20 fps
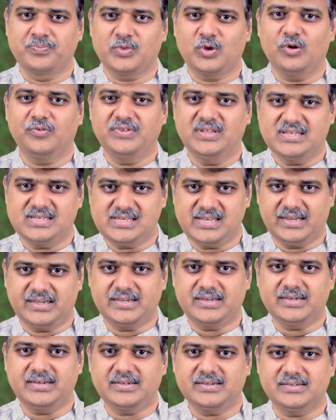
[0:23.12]
of this
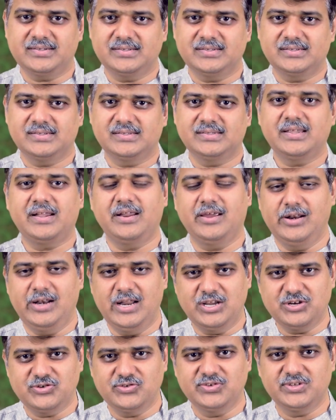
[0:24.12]
sector, the
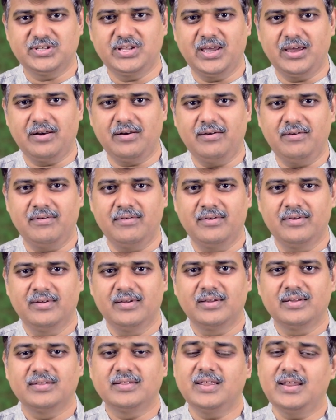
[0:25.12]
regulations therein,
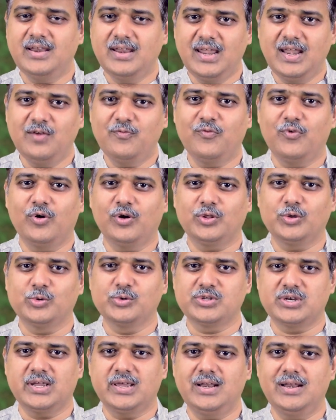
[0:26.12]
the need for
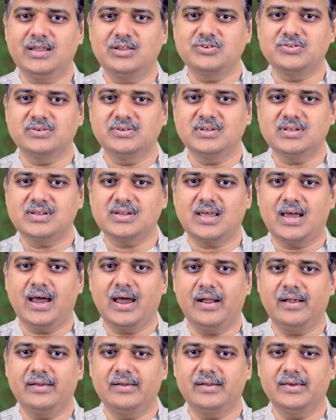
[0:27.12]
those regulations,
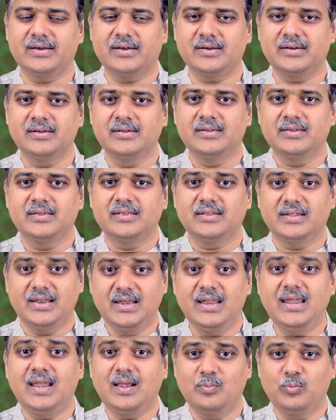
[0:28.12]
and the
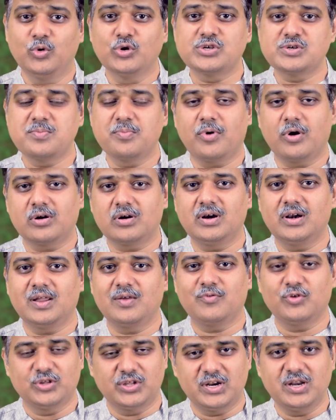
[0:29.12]
need, most importantly,
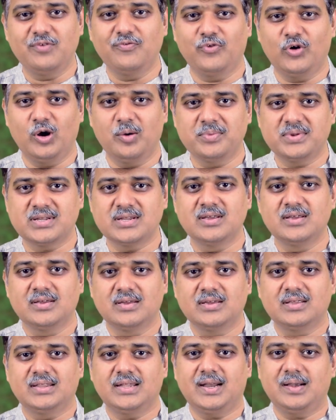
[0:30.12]
for the reforms
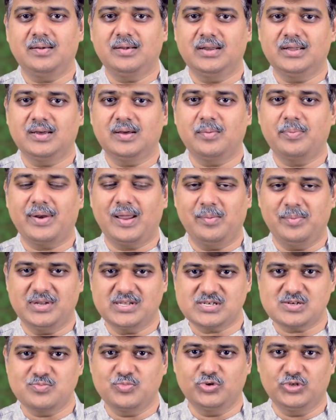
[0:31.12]
that Prime
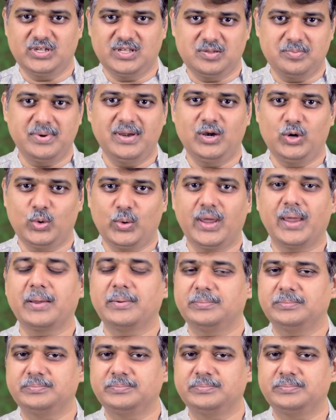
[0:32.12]
Minister Modi has been doing.